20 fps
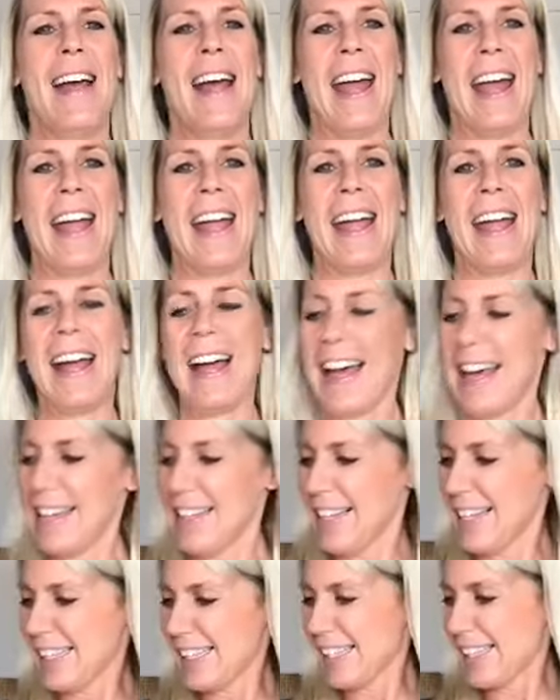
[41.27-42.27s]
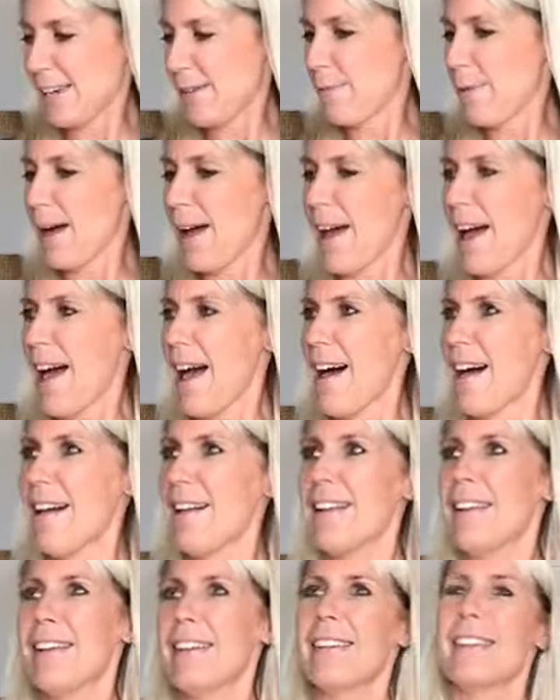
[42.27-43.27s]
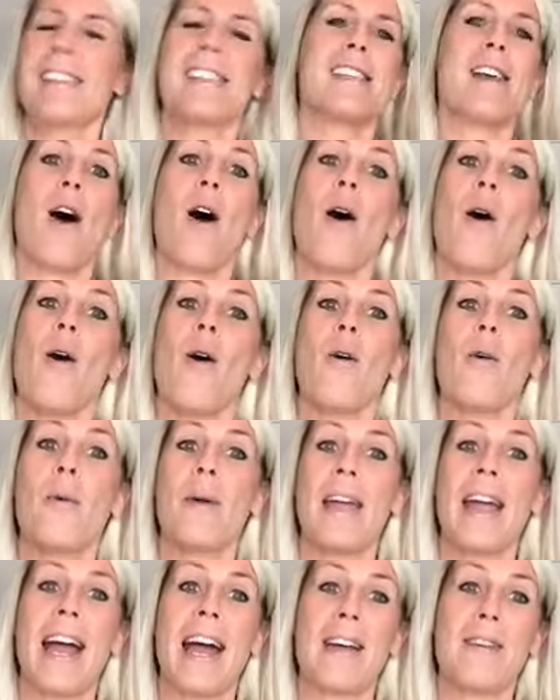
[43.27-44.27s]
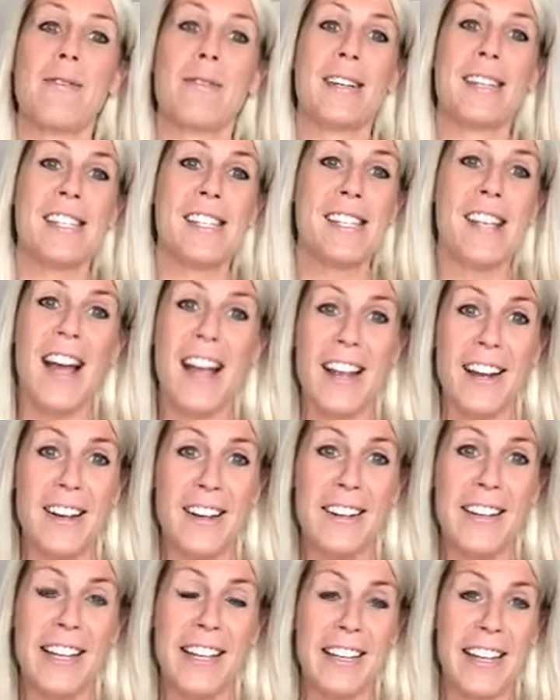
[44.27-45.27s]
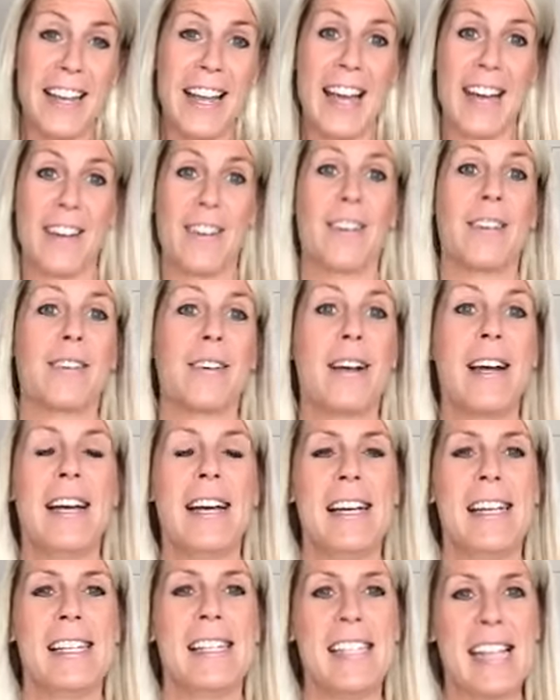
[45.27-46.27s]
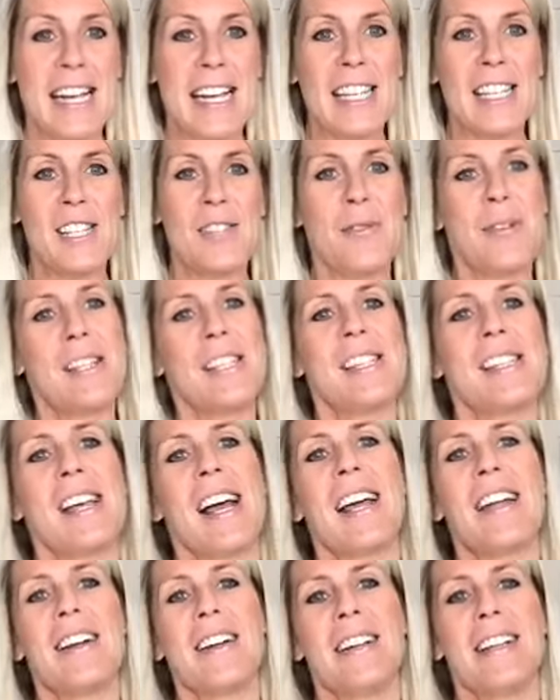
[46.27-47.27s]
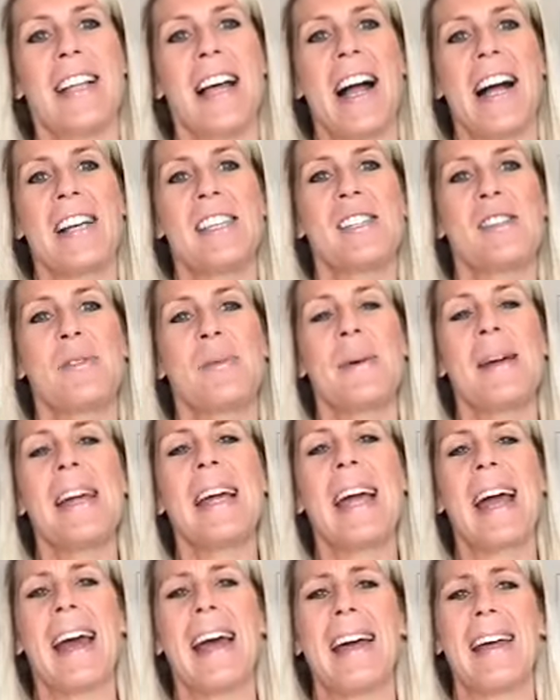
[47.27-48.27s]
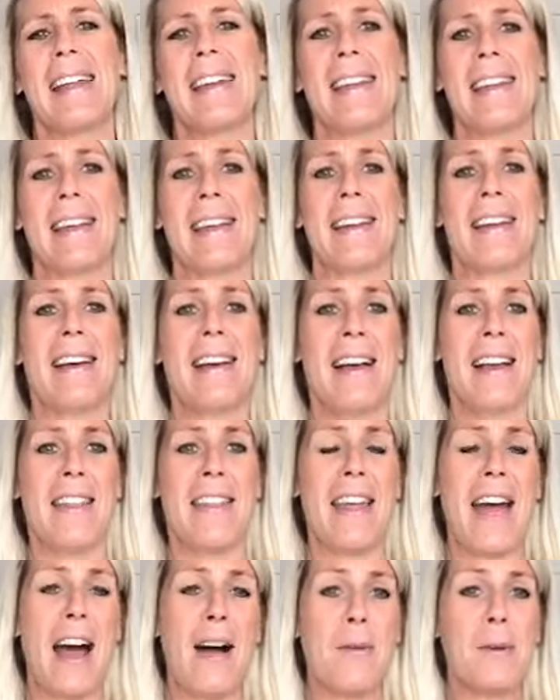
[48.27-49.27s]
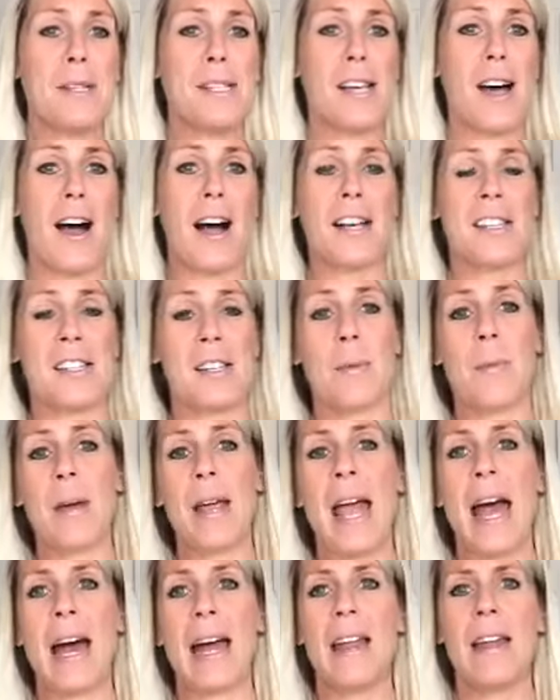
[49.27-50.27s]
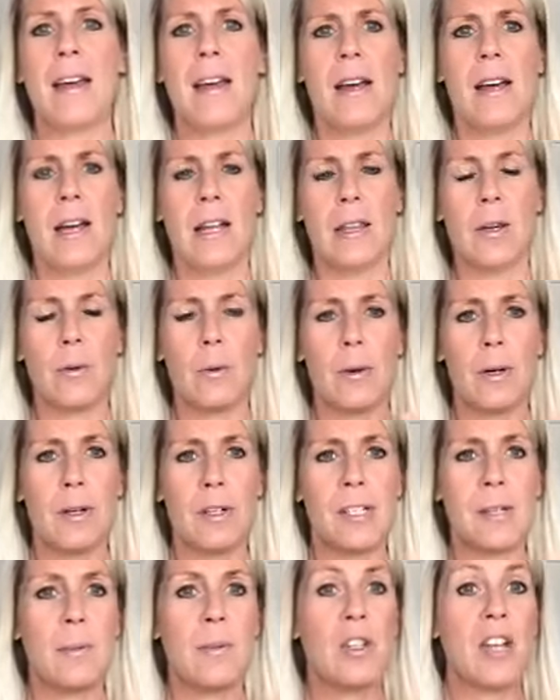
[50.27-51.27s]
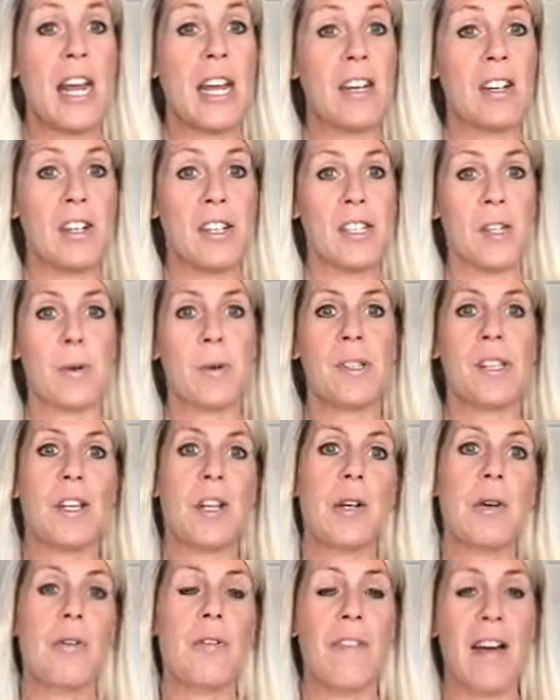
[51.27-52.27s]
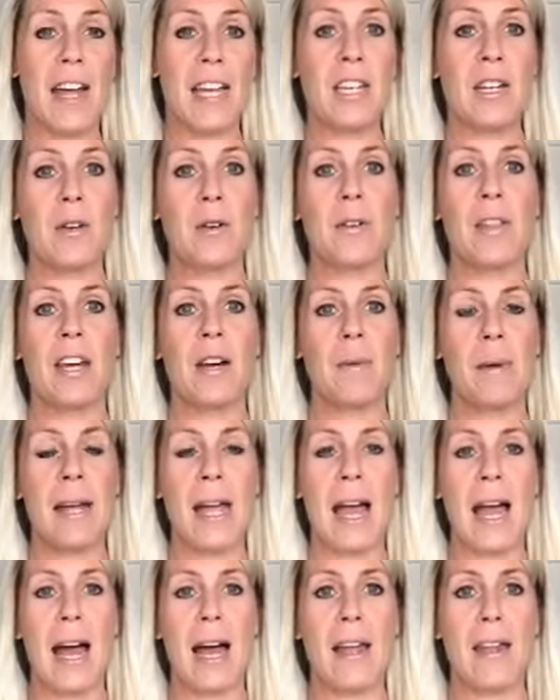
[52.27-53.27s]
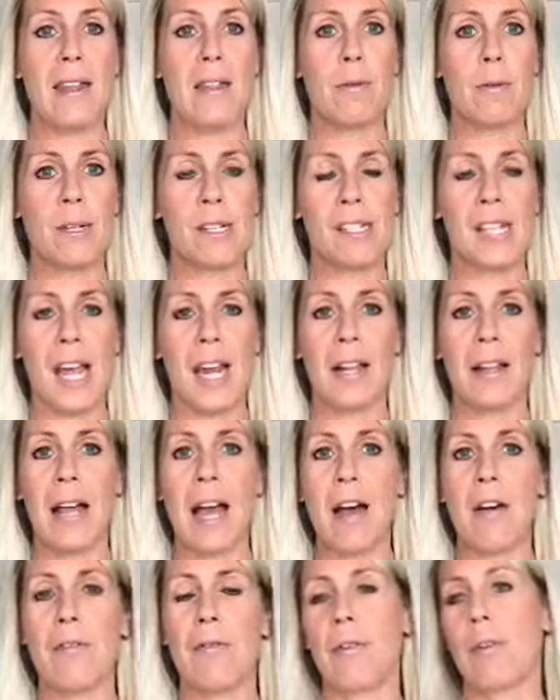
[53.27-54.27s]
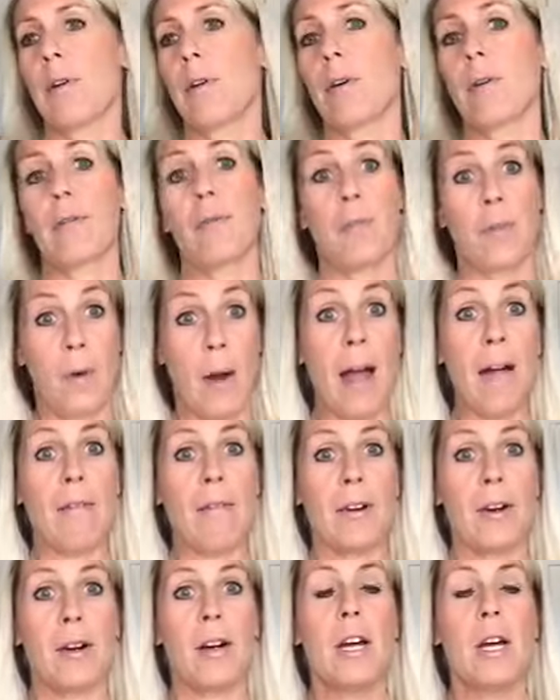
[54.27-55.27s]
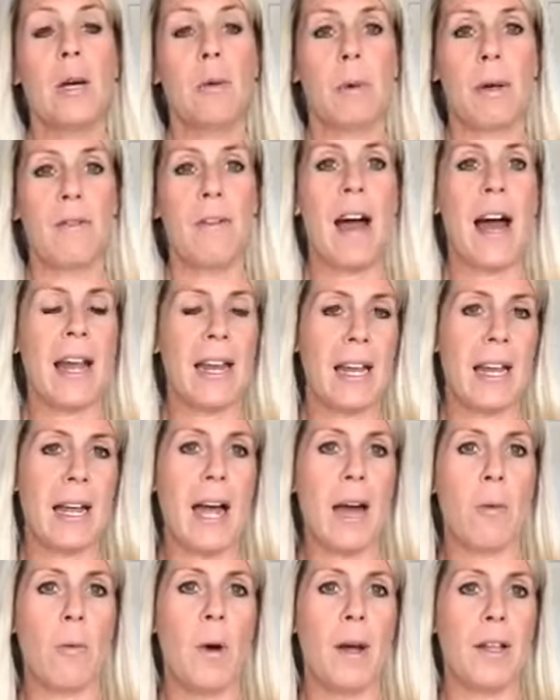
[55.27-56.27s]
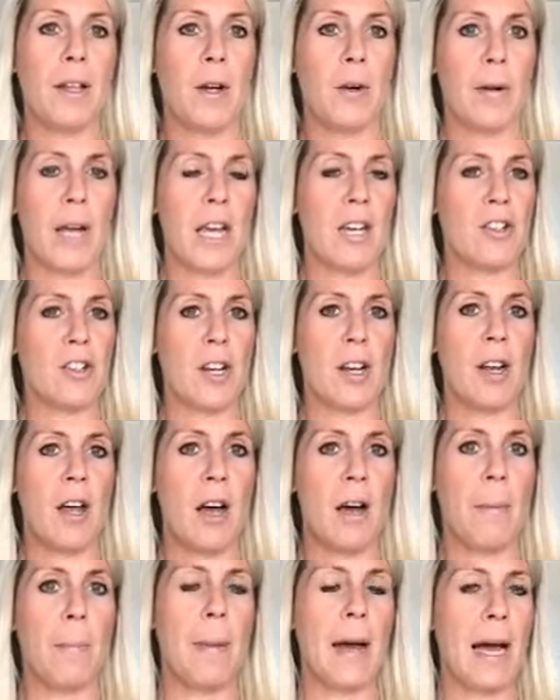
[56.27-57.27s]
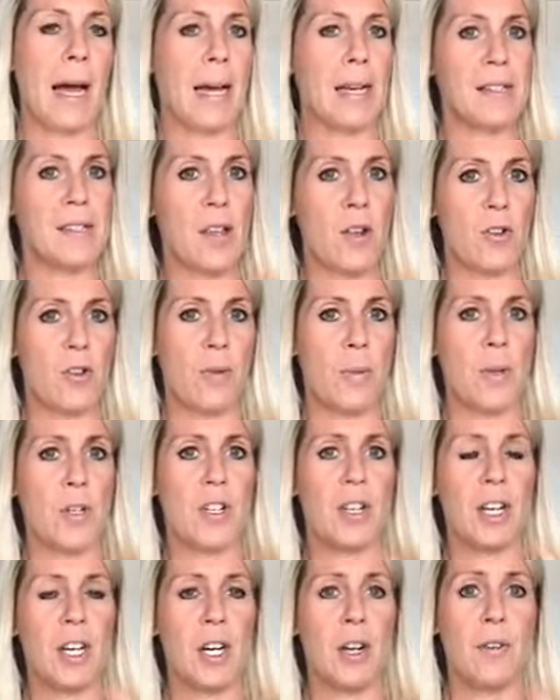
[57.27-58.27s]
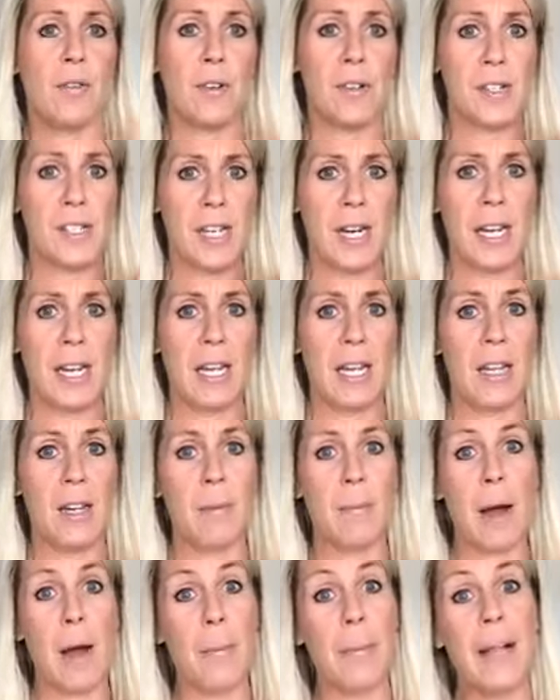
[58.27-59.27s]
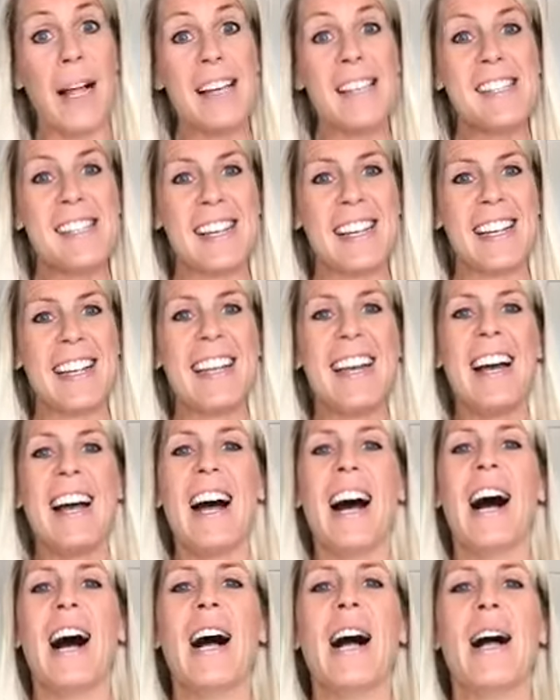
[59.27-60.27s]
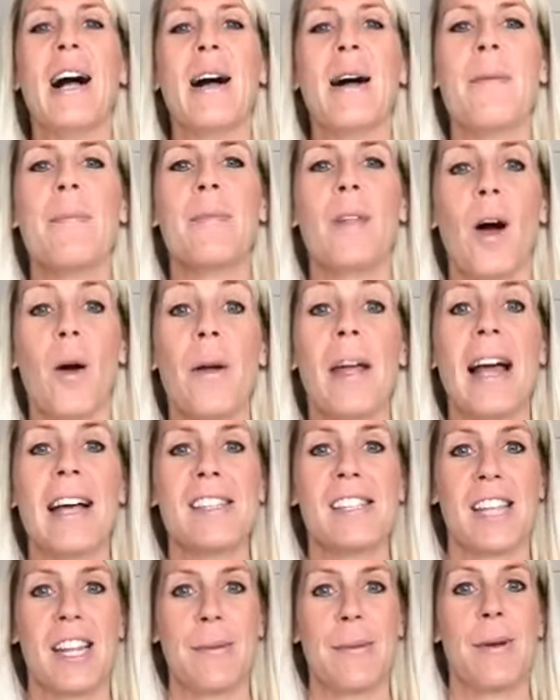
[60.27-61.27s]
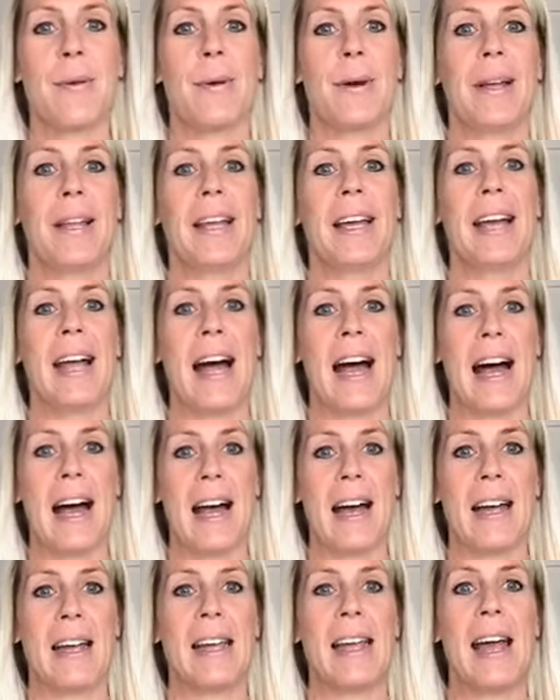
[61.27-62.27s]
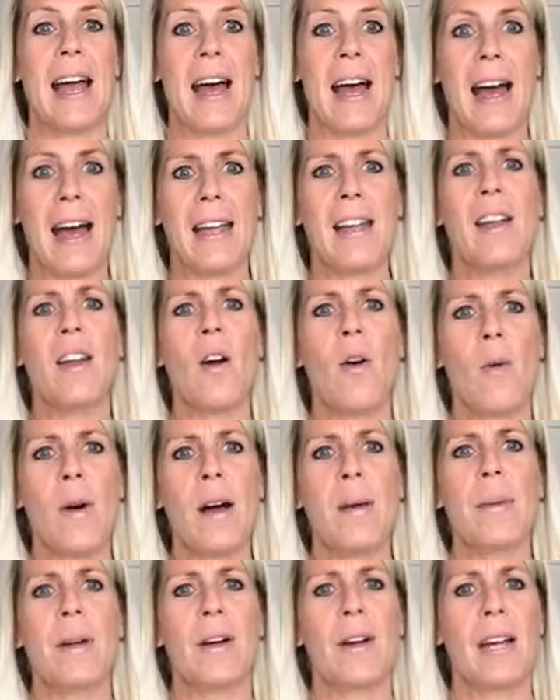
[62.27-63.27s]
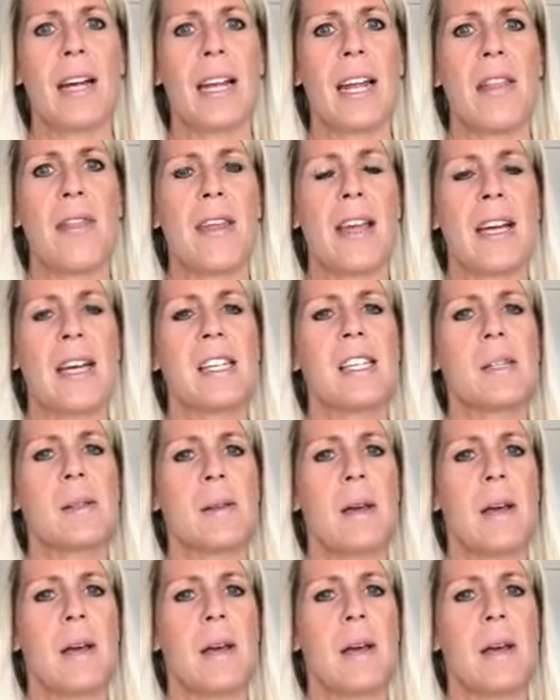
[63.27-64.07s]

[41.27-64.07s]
And let's see, what else? Oh, we had recital. Lily had her dance recital last weekend, and that was awesome. We had, there were some changes. There was a new venue that we had the recital at for forever. We've had it at one location up at Central Michigan University in Mount Pleasant. Oh yeah, it's gonna be really hot. Yeah, you know what, Marianne? I think it's